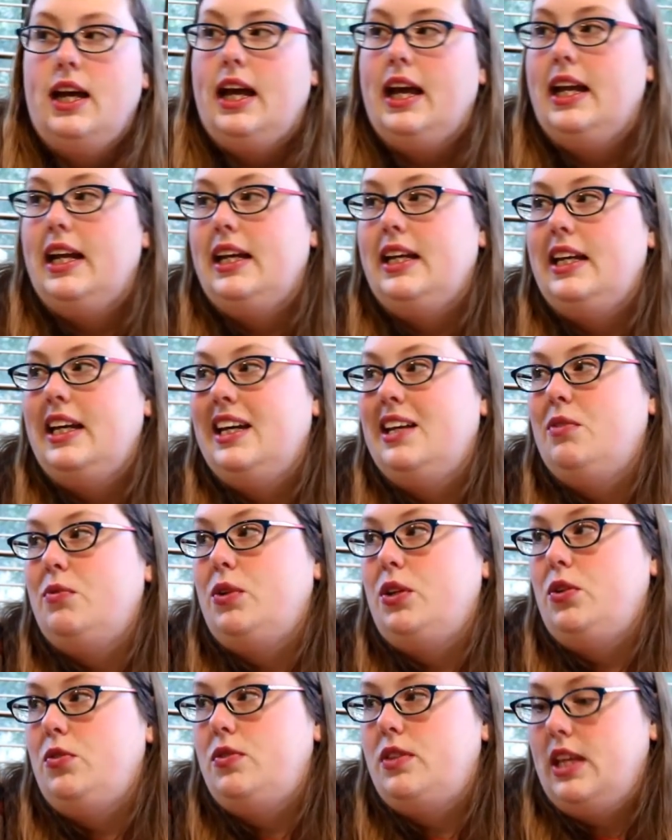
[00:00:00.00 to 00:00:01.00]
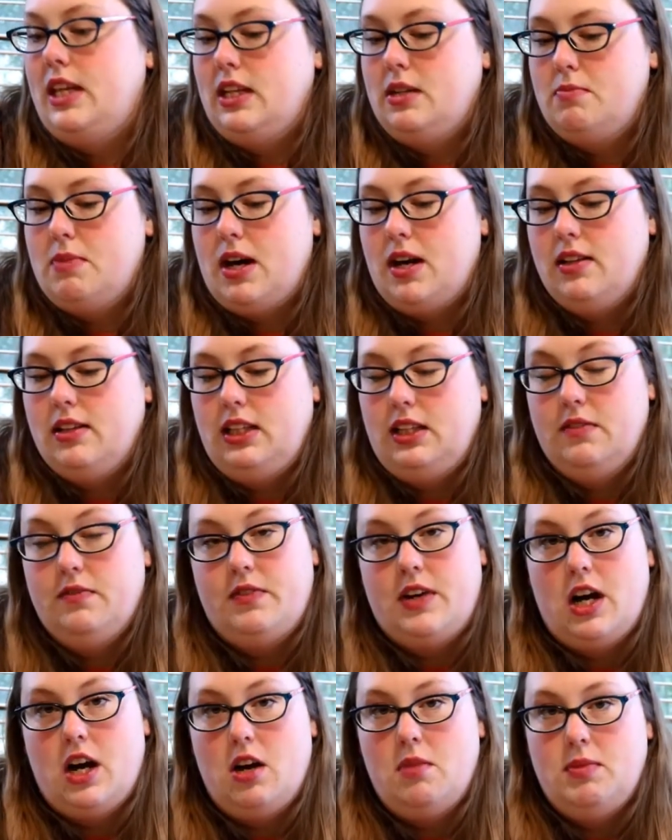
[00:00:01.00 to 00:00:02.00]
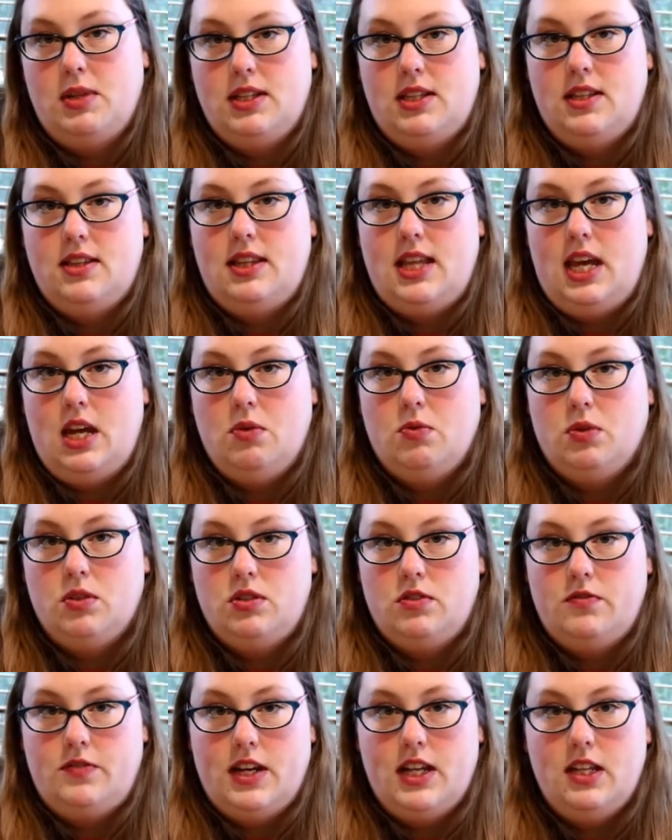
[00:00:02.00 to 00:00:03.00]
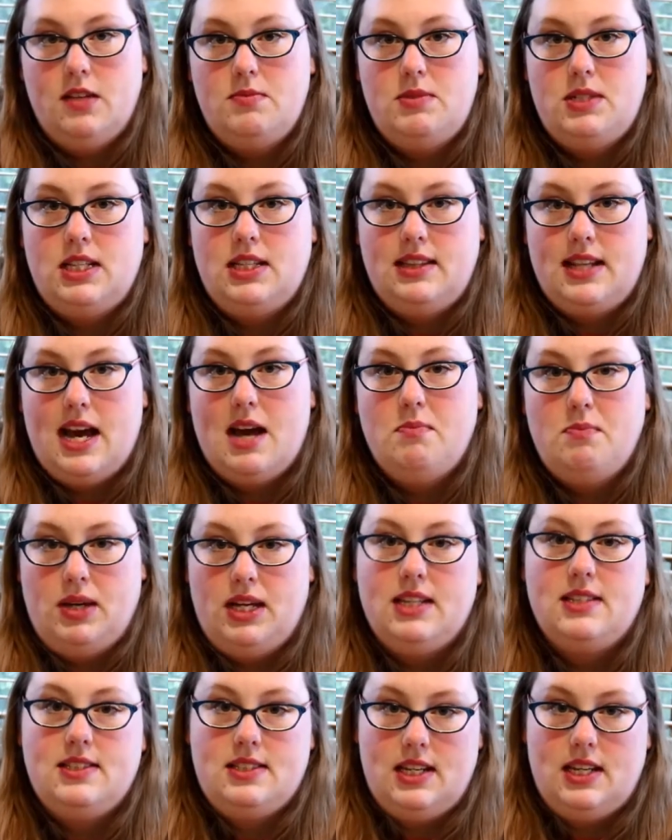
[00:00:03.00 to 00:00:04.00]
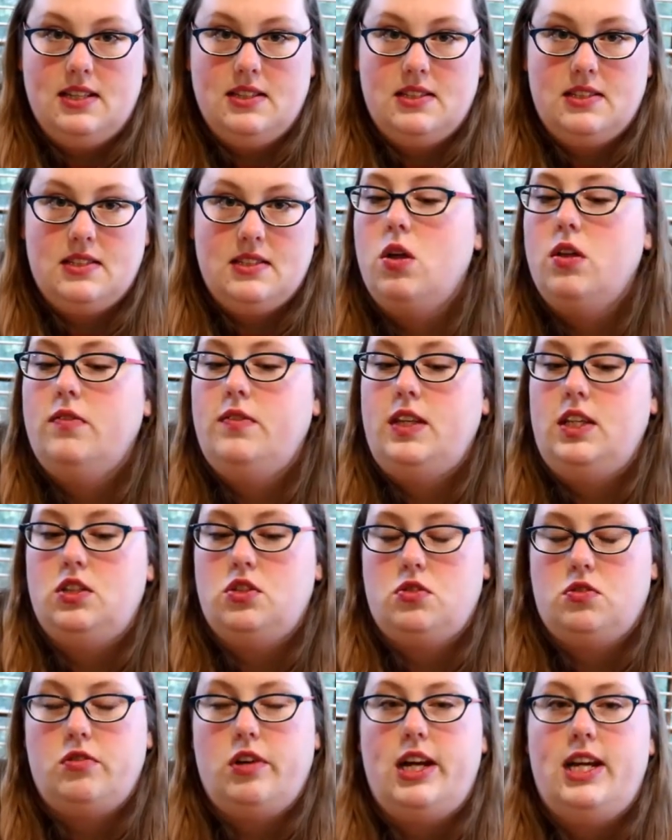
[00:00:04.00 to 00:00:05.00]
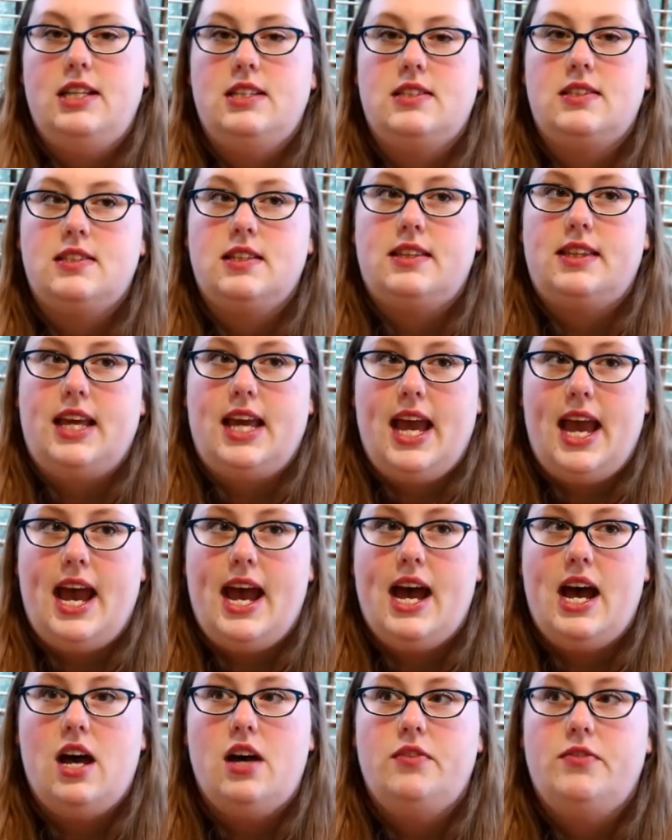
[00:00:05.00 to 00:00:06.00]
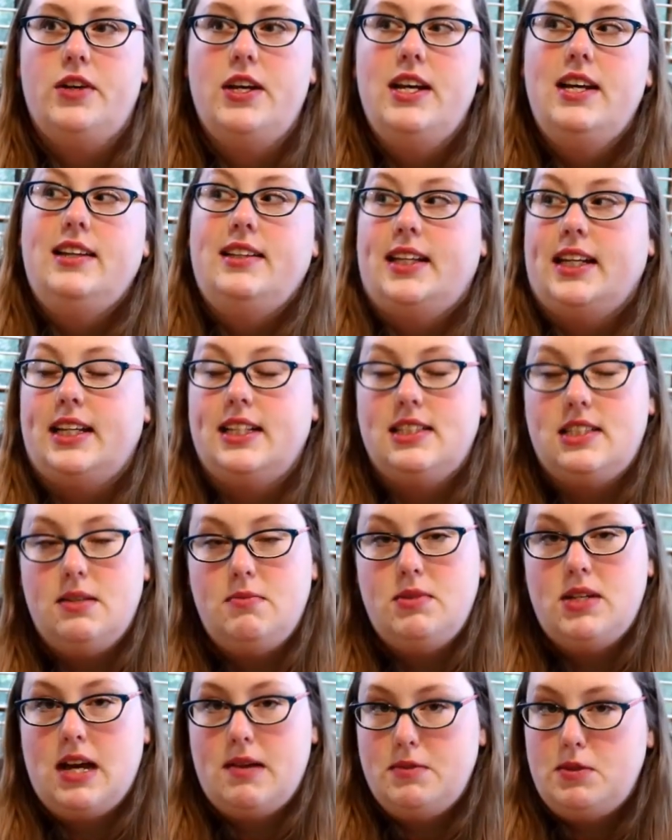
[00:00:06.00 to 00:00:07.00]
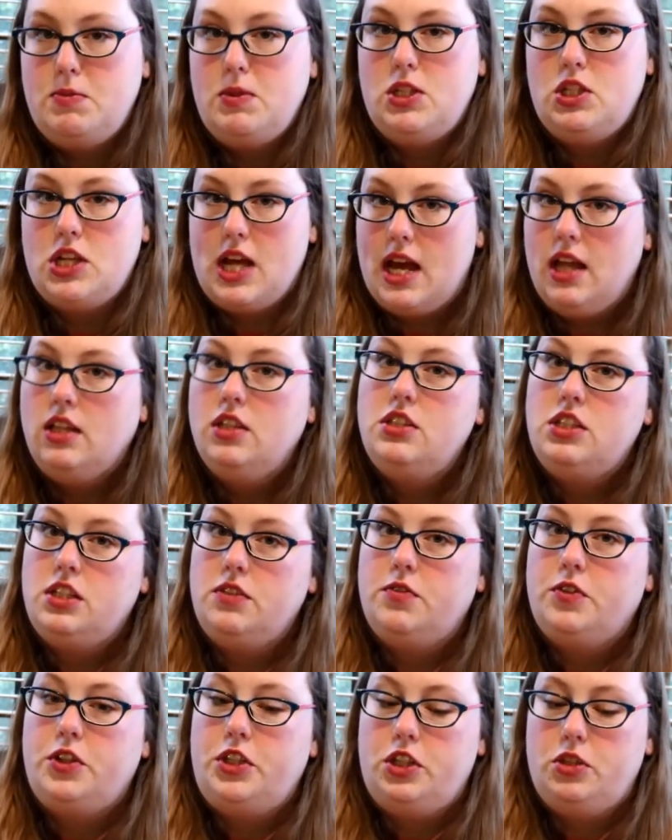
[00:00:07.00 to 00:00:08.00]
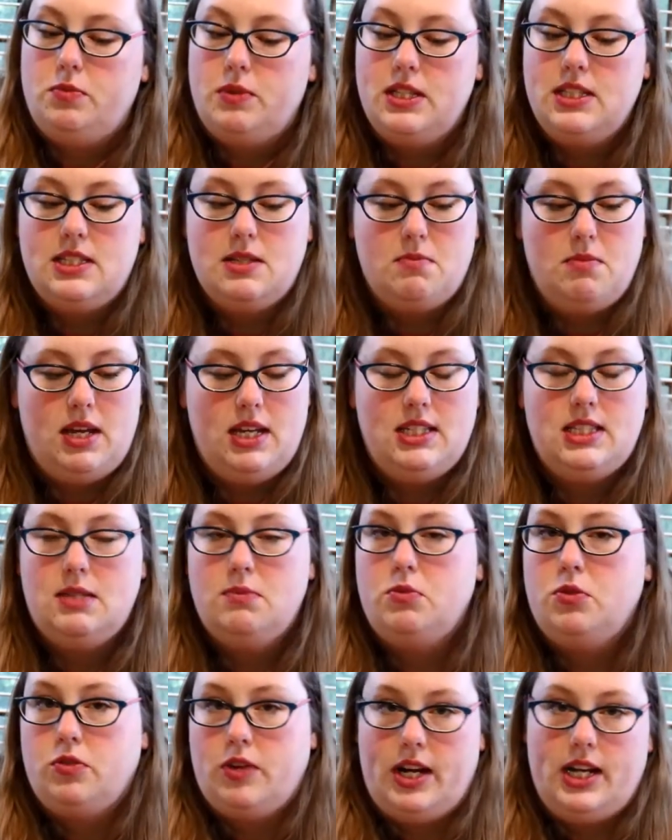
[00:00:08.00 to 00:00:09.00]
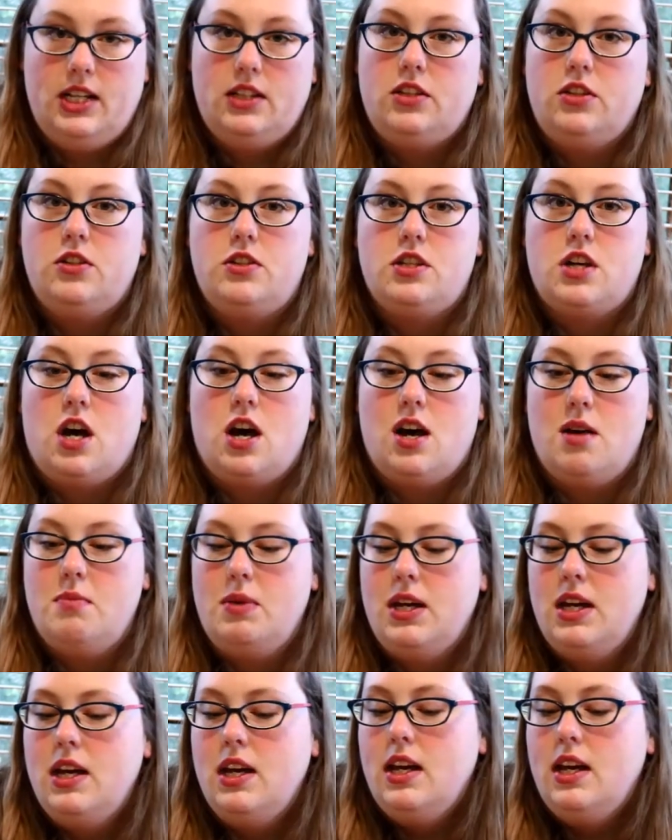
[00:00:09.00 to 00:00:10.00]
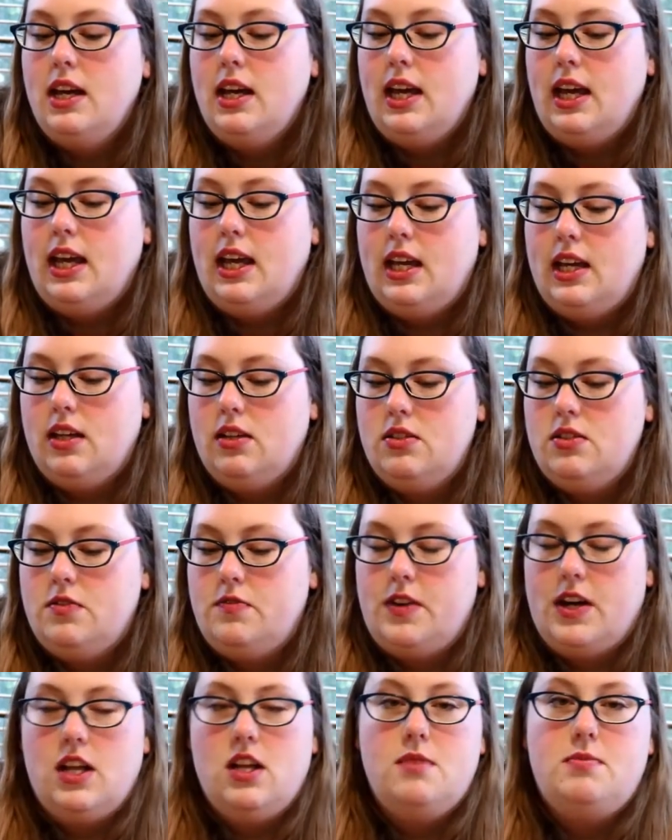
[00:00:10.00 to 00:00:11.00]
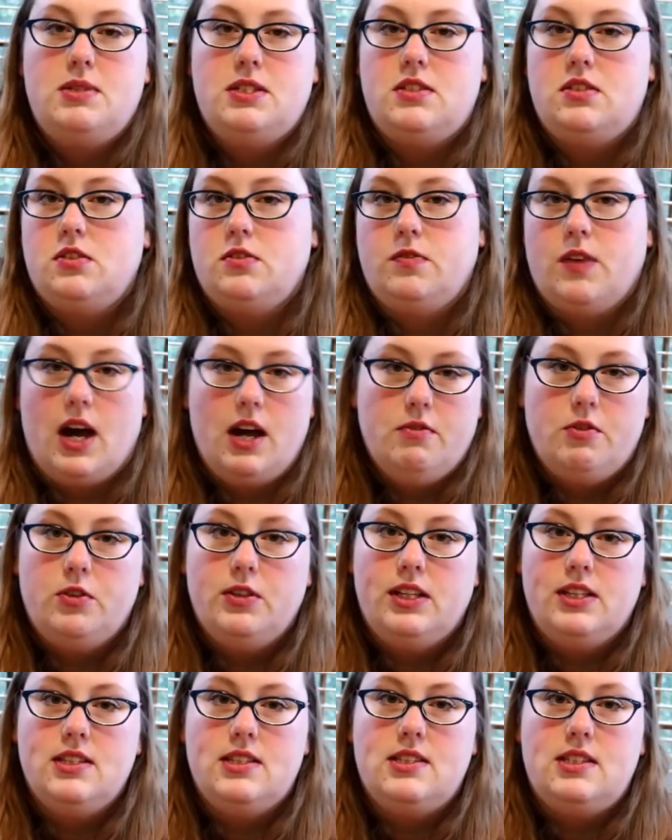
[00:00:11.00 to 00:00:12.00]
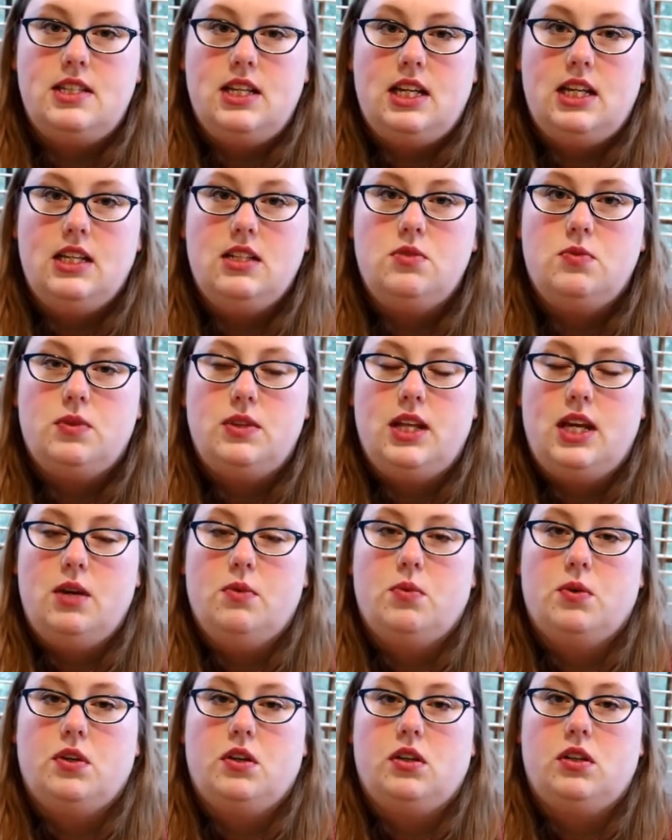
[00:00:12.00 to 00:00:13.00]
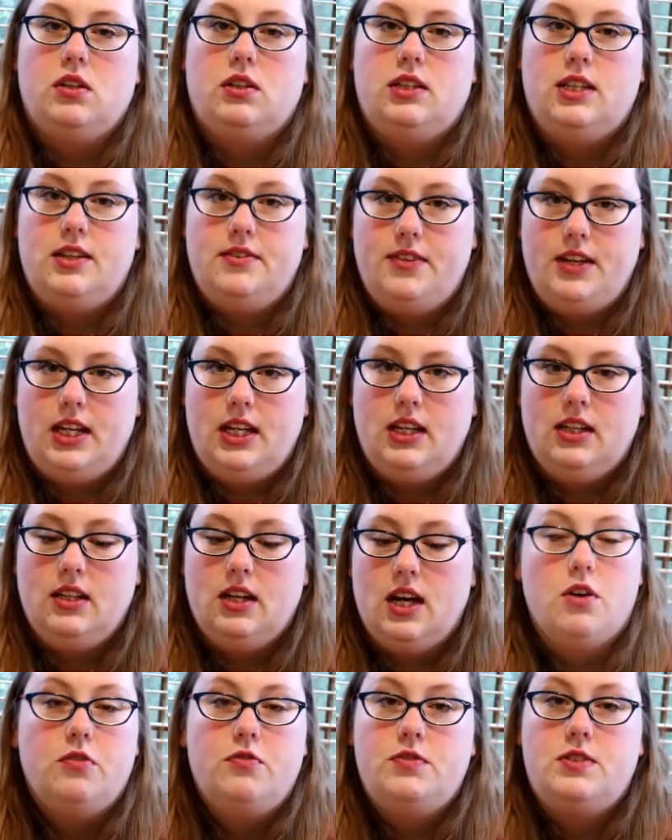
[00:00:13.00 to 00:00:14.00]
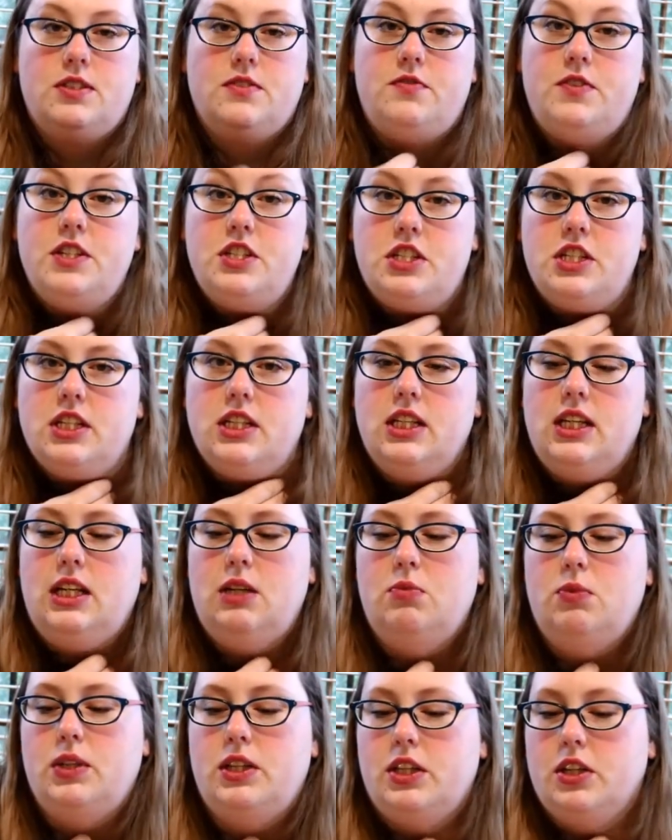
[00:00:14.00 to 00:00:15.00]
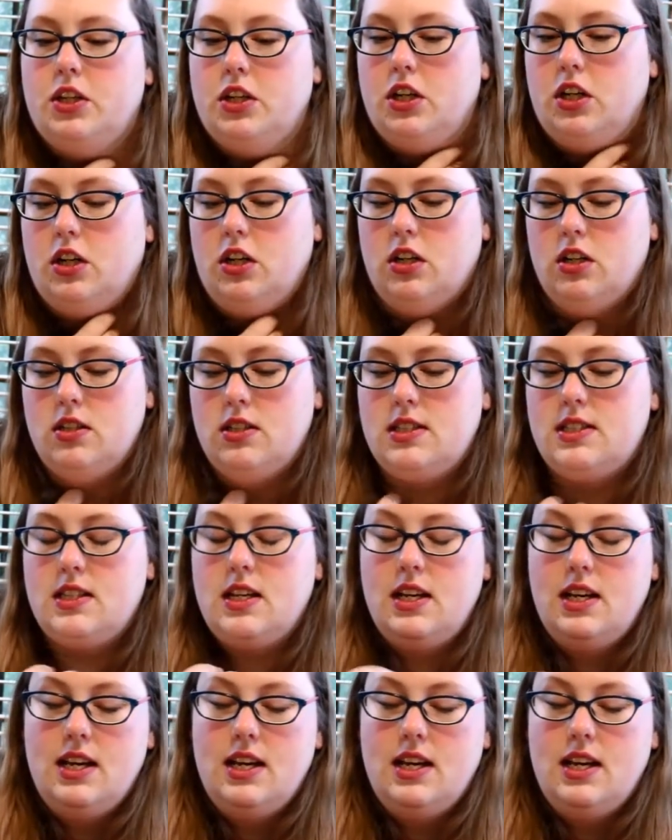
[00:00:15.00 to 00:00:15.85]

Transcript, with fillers: And again, when you think about the environment that they were developed in, that makes sense. All of these traits that they have that can sometimes be challenging for humans, it makes them great at their job. It developed a survival instinct when they were living self-sufficiently with their herds.